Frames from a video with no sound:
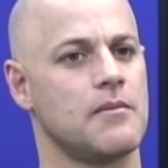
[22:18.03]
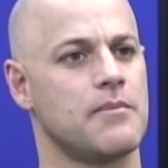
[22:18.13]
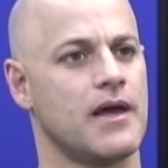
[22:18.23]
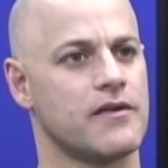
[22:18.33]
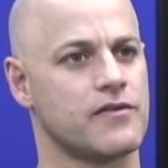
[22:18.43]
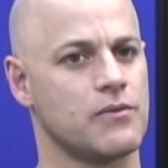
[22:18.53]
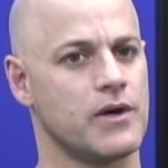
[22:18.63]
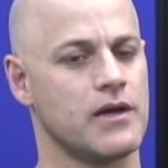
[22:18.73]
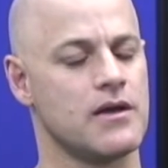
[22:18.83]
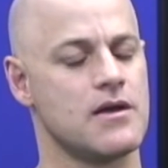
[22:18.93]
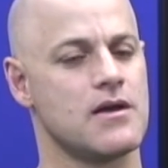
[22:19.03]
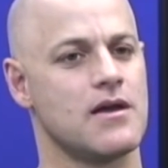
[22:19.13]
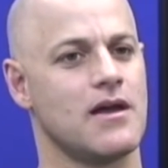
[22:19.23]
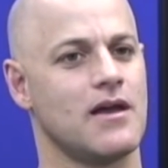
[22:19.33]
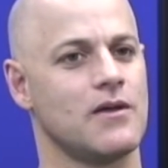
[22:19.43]
passed away,
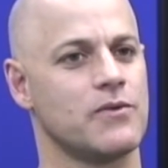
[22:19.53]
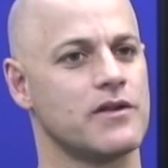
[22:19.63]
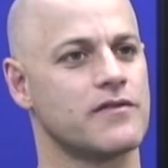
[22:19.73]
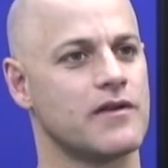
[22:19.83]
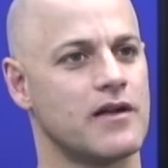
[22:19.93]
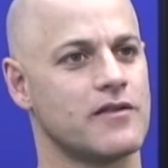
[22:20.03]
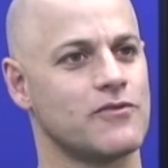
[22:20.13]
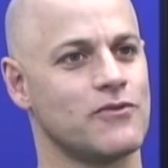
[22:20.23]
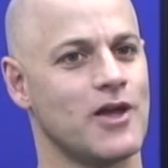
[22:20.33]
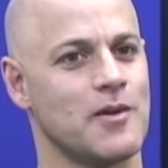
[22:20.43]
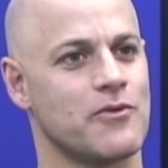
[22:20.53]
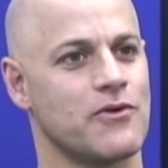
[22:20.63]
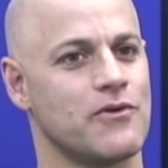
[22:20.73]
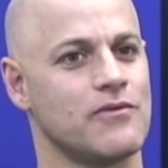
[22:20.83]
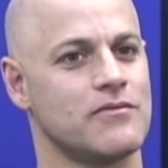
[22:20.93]
and we decided to name
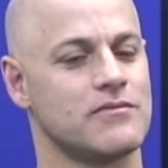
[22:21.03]
her,